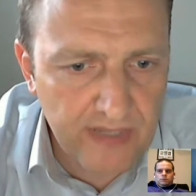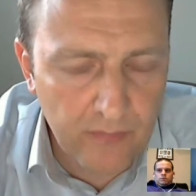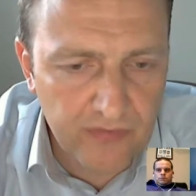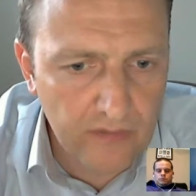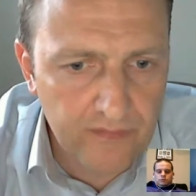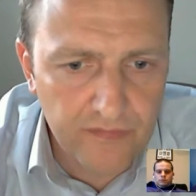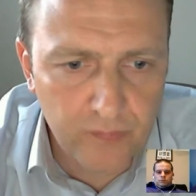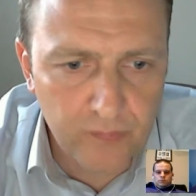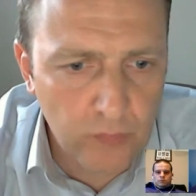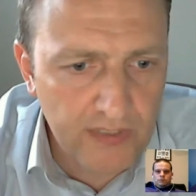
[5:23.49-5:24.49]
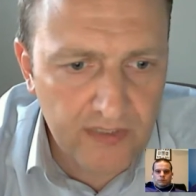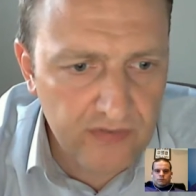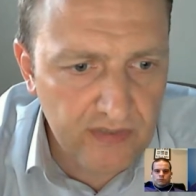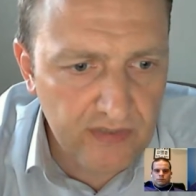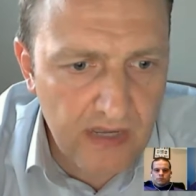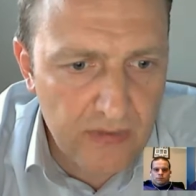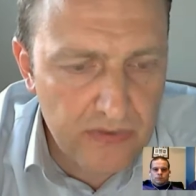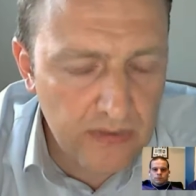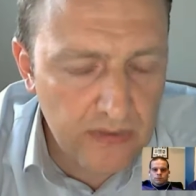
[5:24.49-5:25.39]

That was over 4 years ago.